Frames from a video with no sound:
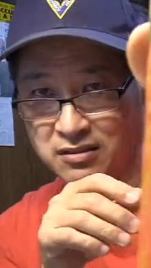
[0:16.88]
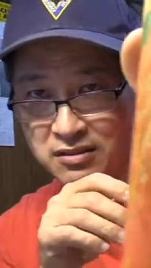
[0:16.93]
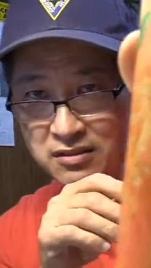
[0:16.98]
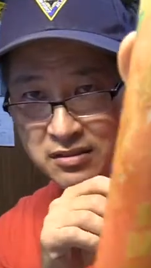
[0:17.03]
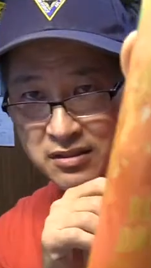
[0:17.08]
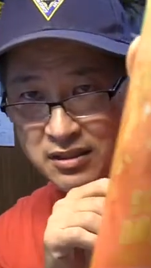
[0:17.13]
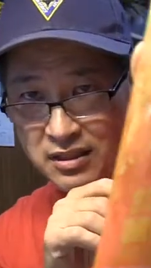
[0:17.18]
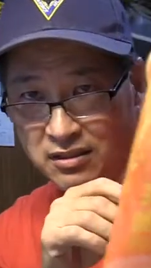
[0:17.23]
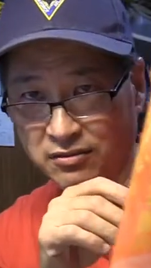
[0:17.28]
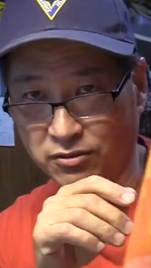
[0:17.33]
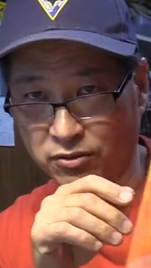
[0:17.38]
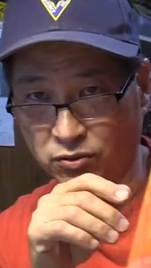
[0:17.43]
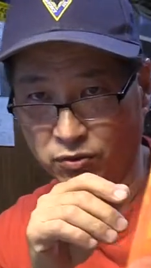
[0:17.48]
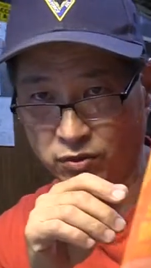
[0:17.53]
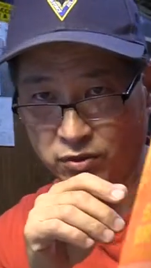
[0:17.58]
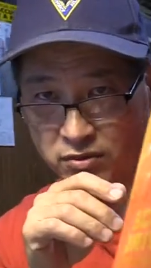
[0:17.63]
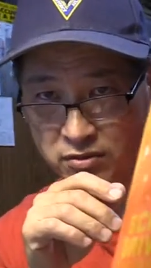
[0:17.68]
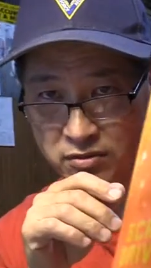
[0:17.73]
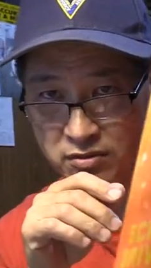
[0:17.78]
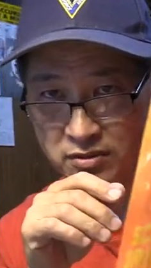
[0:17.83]
It's kind of
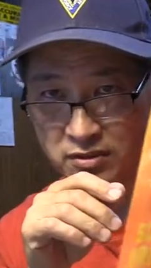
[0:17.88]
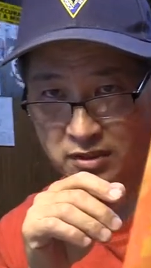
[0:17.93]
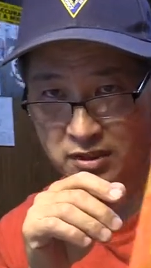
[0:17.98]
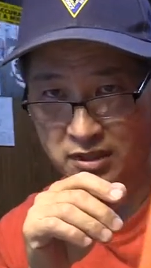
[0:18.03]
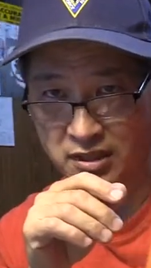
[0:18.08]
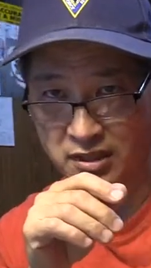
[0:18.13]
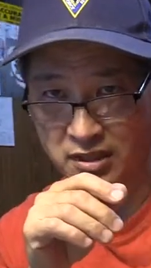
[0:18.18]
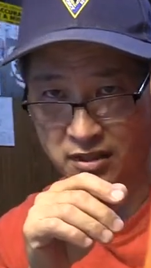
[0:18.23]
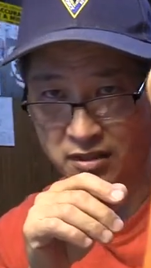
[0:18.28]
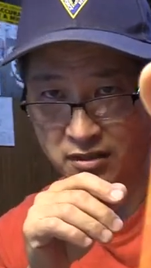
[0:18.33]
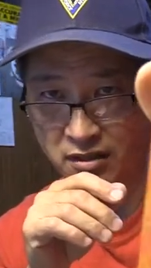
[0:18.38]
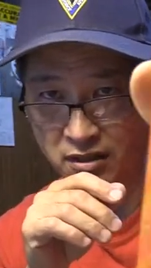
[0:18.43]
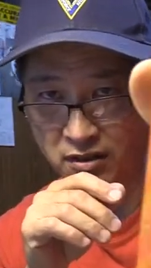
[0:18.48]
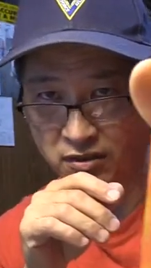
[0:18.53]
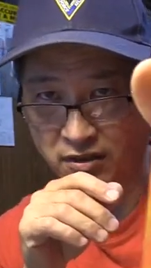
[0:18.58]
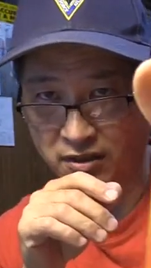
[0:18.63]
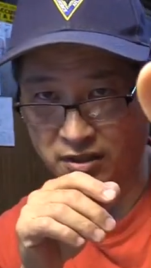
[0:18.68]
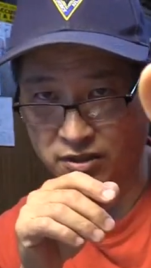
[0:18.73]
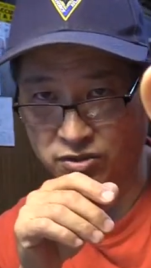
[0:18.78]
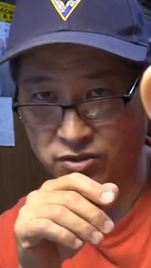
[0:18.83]
a kind of
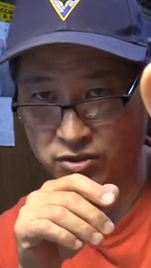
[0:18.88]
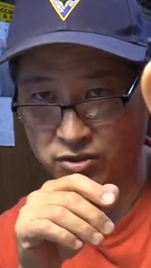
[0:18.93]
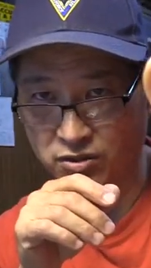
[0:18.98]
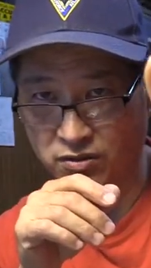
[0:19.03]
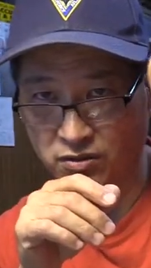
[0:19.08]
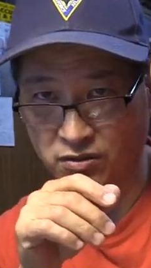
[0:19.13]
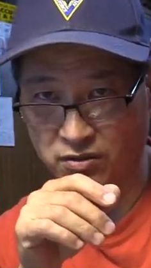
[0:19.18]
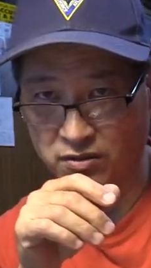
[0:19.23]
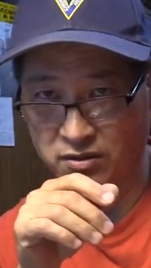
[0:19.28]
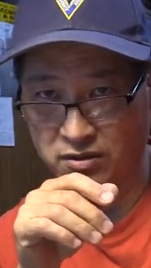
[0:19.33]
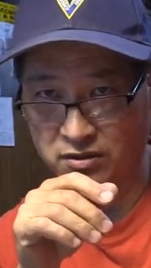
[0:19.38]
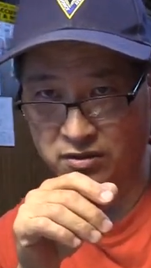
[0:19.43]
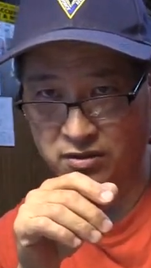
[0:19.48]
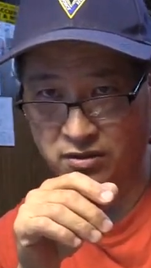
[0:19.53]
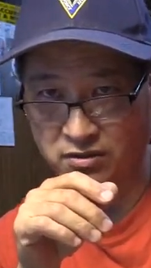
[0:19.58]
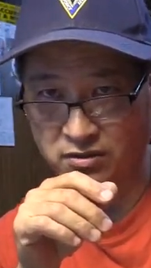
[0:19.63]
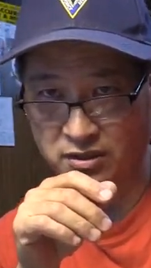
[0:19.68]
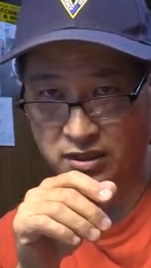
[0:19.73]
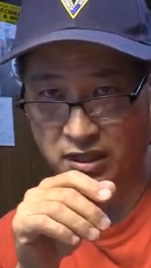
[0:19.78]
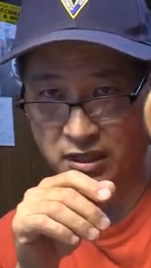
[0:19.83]
orange, orange,
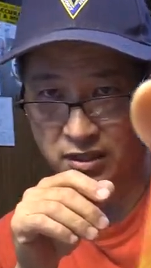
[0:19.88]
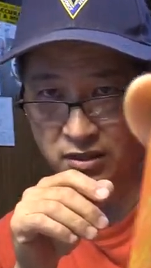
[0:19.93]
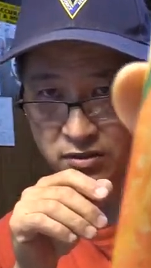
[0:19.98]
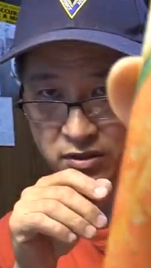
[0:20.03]
yellow